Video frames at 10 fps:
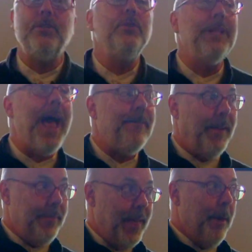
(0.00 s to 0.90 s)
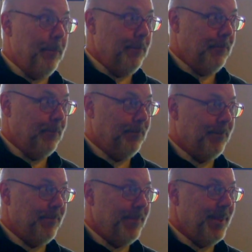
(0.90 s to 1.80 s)
to laugh at them.
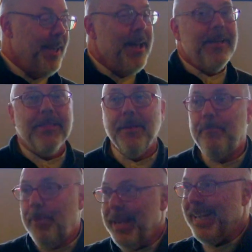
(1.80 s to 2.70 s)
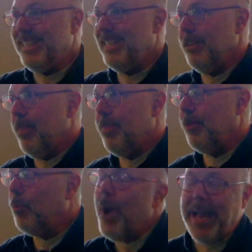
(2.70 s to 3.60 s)
The biggest
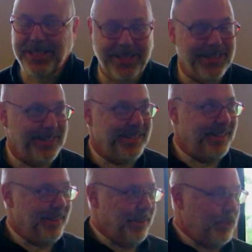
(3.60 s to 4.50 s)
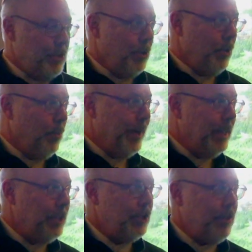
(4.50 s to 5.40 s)
threat to
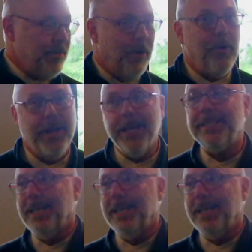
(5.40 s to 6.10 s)
religious authority is